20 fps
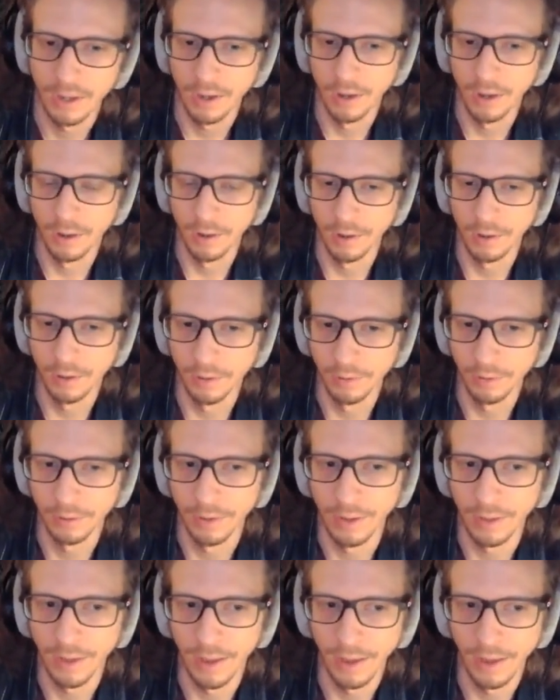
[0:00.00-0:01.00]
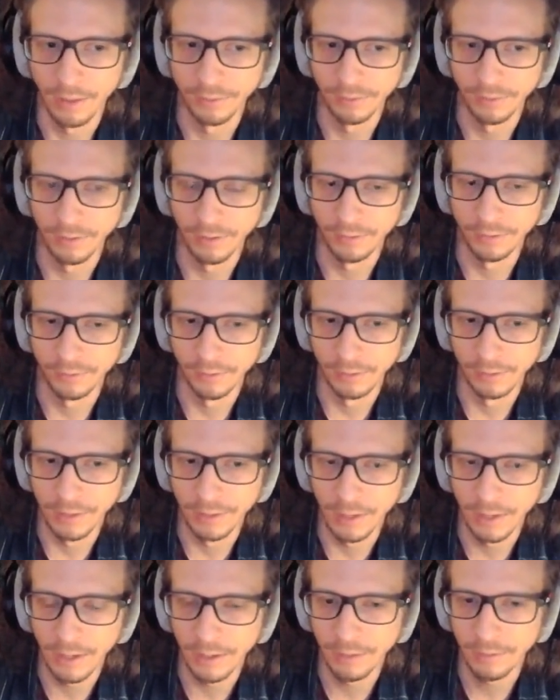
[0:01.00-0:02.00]
uh, ad sets
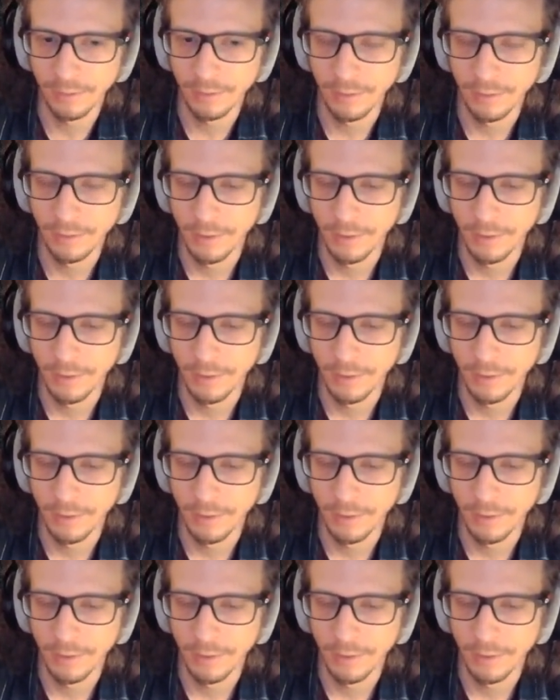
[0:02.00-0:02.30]
again,